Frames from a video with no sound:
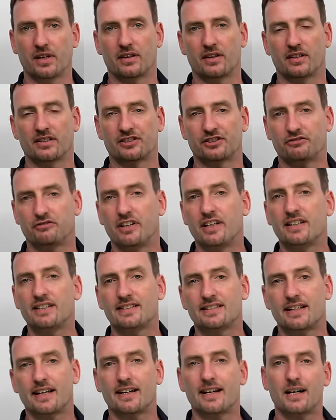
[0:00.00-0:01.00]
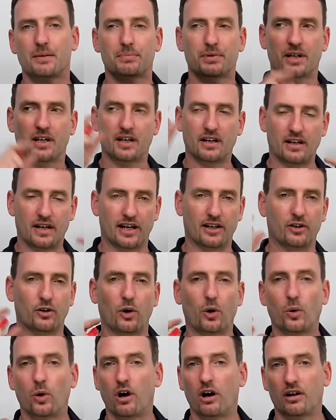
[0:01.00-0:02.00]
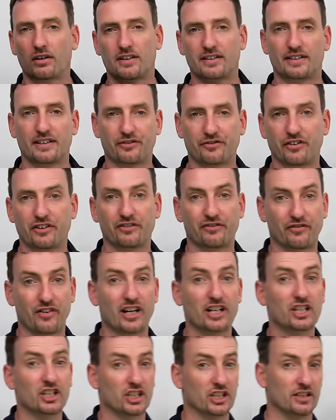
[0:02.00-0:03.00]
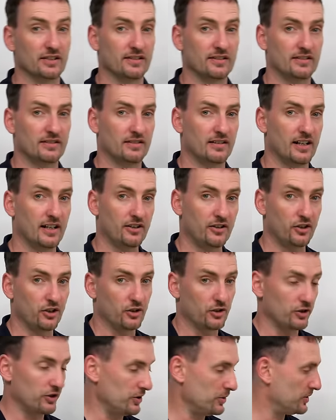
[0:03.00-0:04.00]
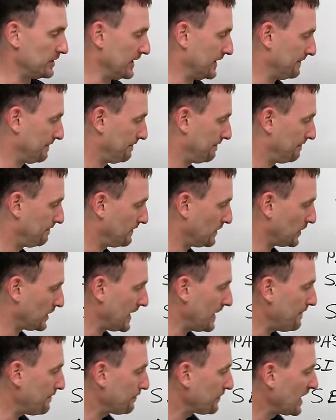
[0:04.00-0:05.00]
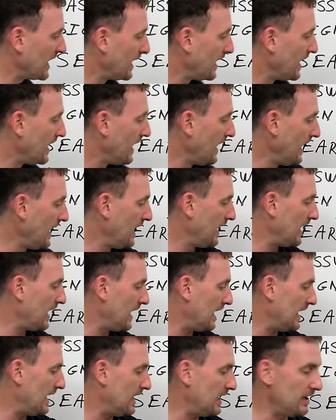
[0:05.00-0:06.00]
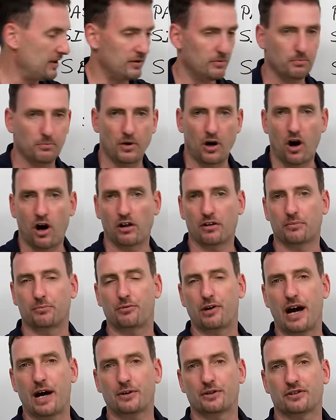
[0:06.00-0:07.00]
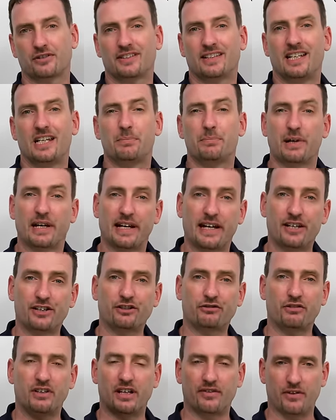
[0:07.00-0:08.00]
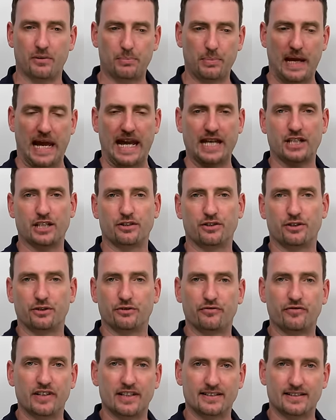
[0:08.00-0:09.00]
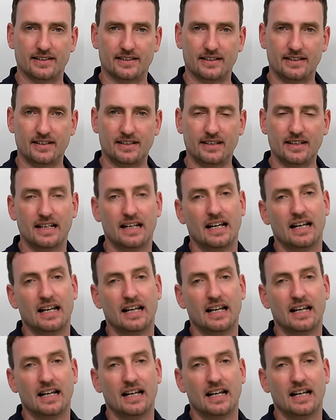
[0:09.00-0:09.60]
the screen setup, and know all the different functions that you're using, okay? All the browsers keep a history of the pages you visited.